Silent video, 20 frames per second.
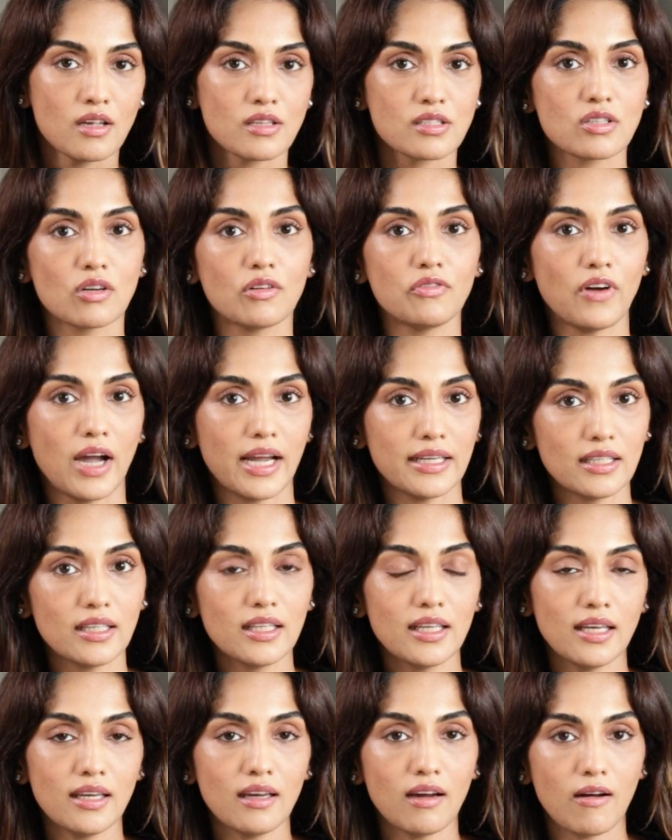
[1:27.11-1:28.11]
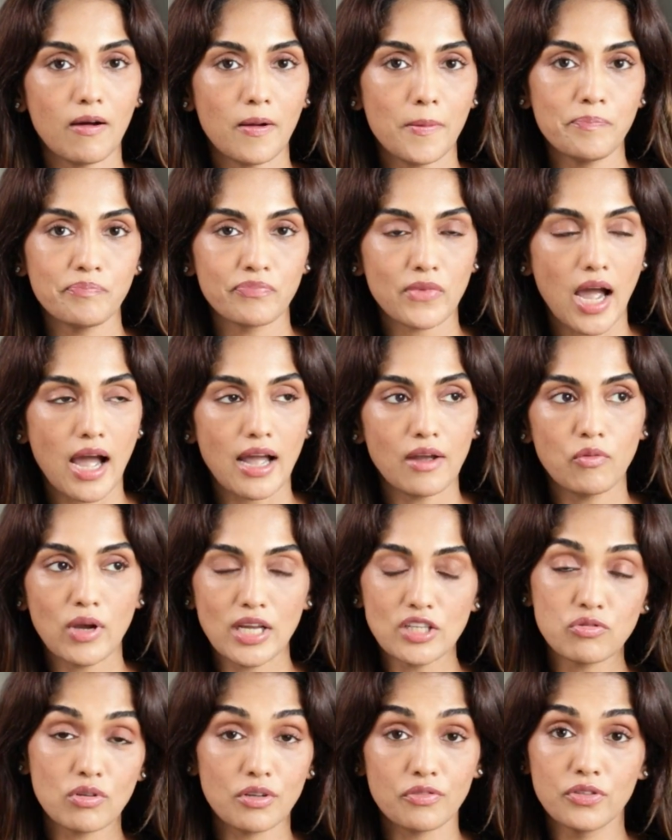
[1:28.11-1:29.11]
So finally, I
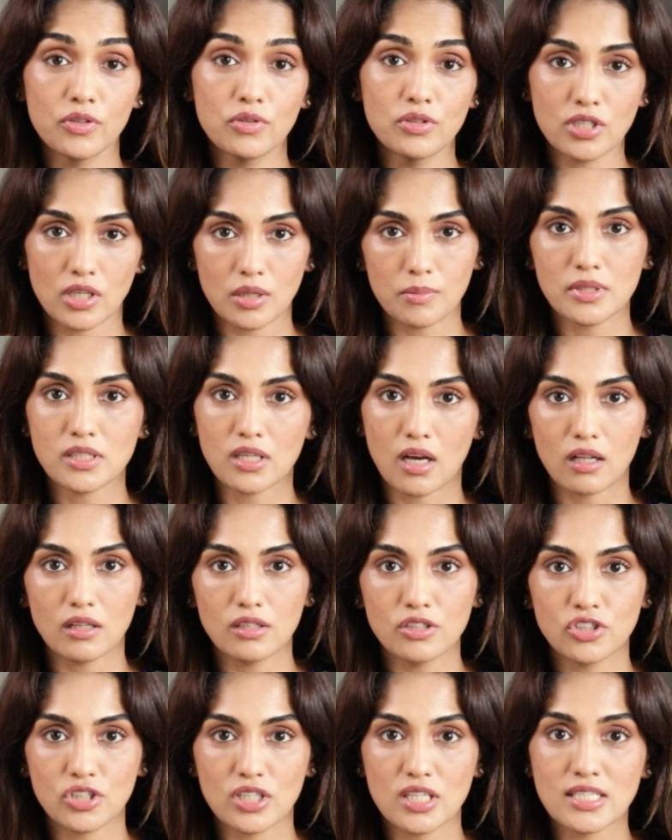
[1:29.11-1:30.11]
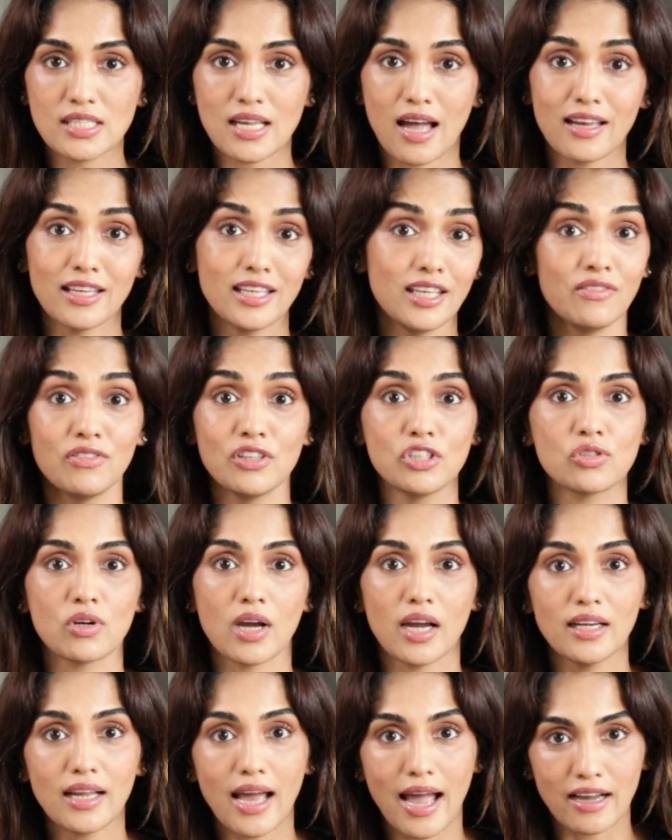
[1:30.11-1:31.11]
went to a few dermatologists. I even
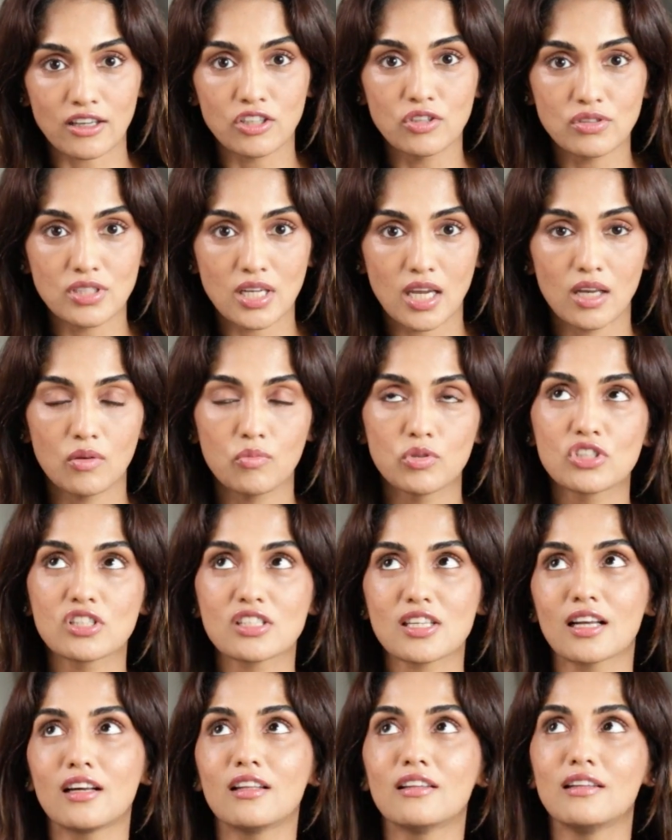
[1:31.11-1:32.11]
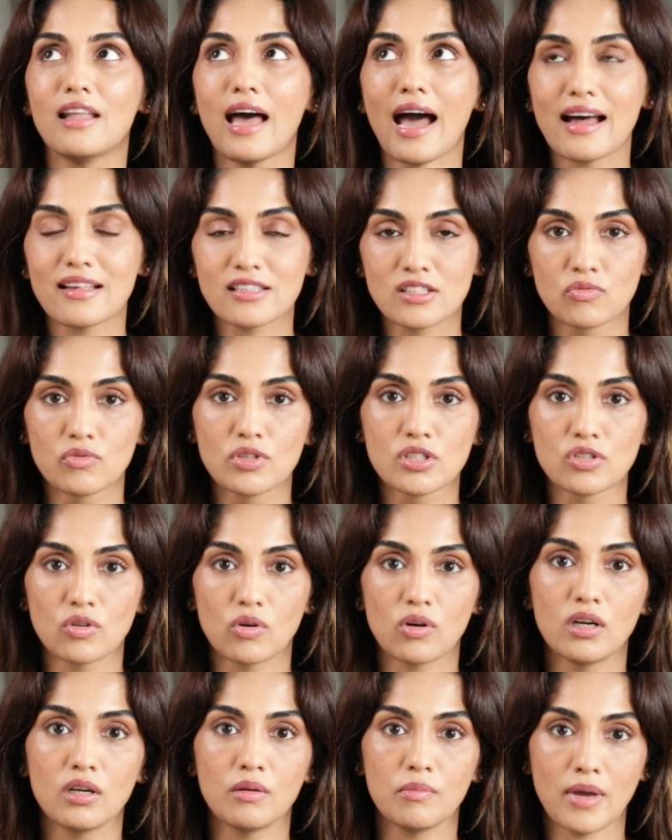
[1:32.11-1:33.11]
tried Accutane, which is like a last
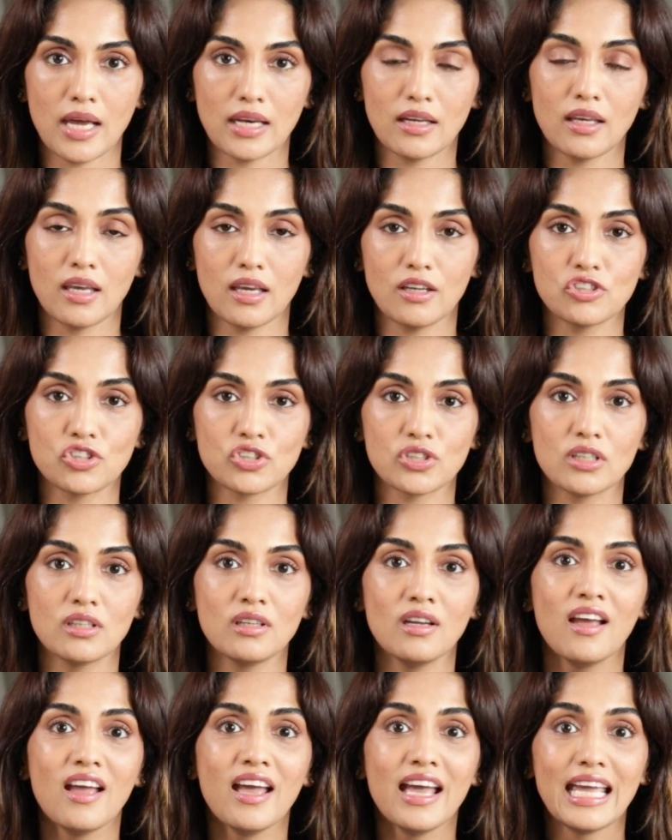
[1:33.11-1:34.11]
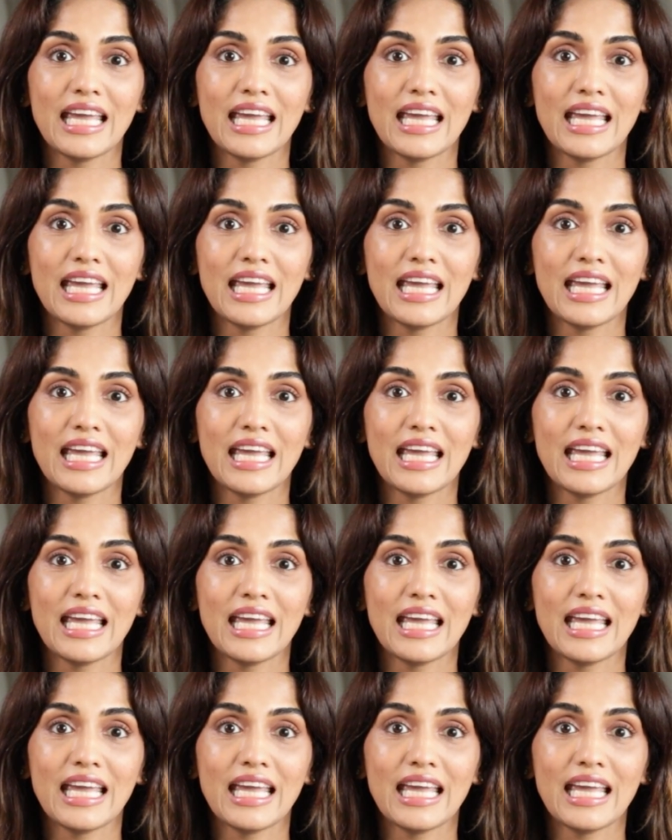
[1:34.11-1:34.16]
resort medication.